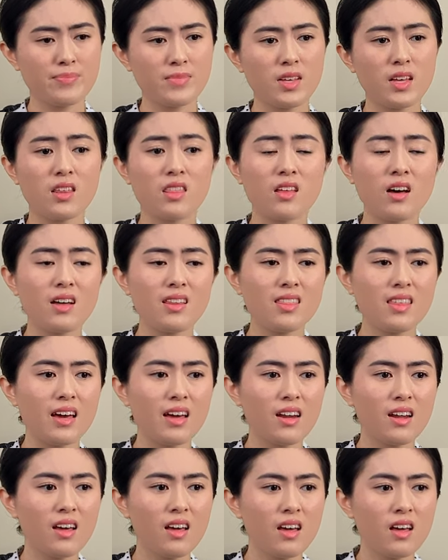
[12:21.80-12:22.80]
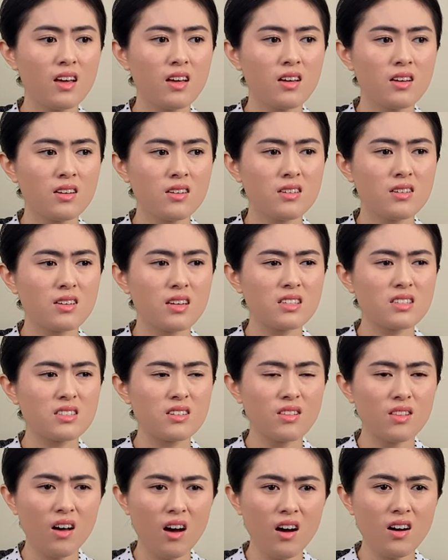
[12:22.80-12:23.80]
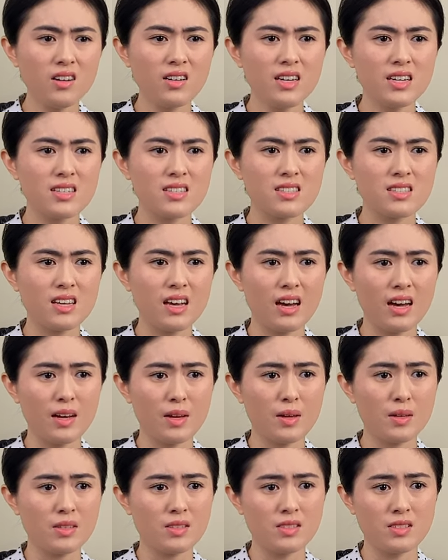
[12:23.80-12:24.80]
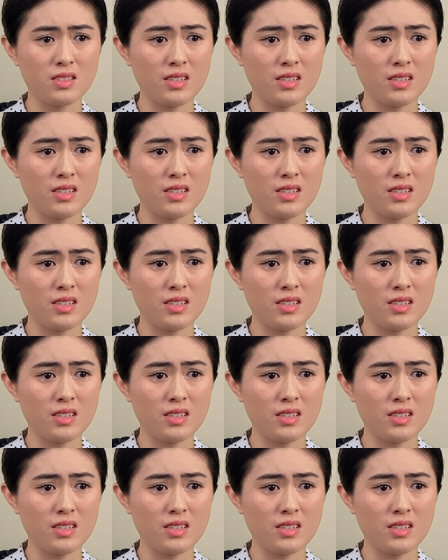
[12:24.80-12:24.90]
I thought that as long as I